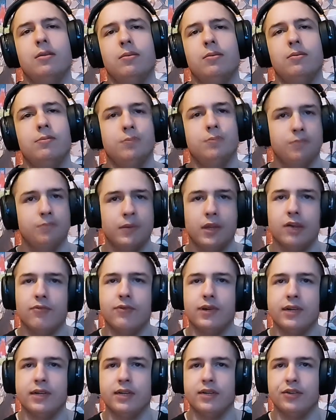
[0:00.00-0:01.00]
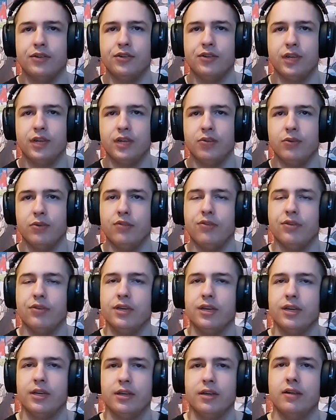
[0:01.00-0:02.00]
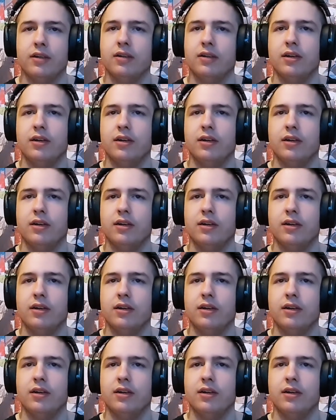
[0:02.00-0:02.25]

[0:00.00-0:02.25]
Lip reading: I feel like a child once again